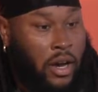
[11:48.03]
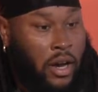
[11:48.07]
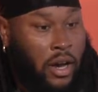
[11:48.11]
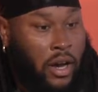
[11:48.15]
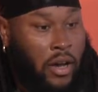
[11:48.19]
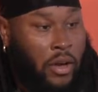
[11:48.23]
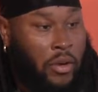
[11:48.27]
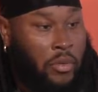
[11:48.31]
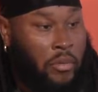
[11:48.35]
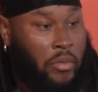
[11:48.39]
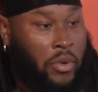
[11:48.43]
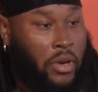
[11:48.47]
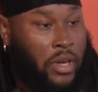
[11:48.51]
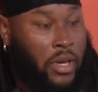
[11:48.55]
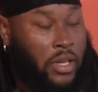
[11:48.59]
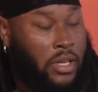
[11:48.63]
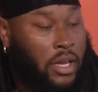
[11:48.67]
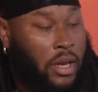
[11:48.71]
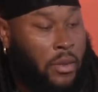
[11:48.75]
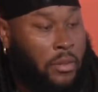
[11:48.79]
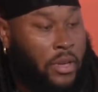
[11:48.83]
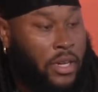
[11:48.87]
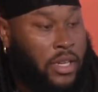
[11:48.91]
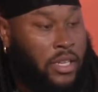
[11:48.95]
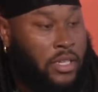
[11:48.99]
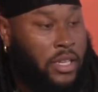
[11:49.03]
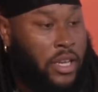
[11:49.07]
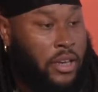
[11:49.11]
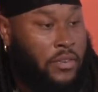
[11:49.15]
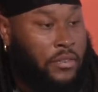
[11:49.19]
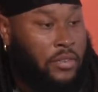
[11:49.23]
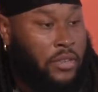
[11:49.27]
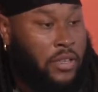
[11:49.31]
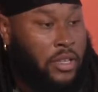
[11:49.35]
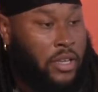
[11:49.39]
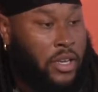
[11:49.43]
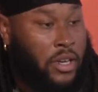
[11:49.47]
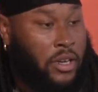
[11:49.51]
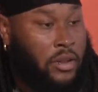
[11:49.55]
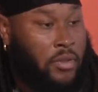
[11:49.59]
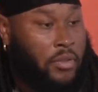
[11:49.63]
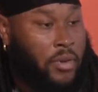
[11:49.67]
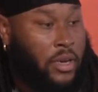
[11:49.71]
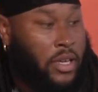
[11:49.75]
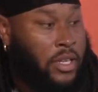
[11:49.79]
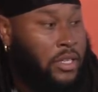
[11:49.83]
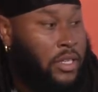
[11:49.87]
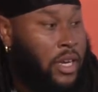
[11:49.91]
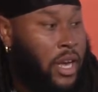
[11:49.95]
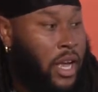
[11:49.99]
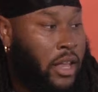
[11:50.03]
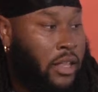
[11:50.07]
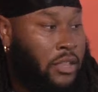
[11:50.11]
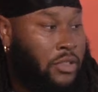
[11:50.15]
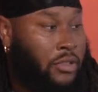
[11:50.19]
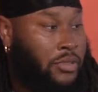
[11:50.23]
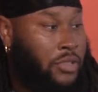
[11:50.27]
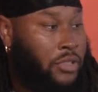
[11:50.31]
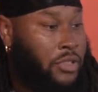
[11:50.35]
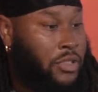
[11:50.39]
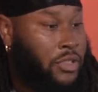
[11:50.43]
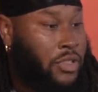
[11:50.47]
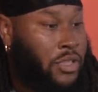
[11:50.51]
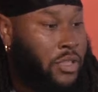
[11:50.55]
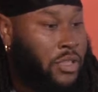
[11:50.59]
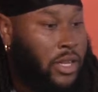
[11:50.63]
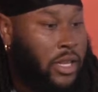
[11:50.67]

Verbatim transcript: Um, but it, I mean it's definitely going to be a challenge for sure.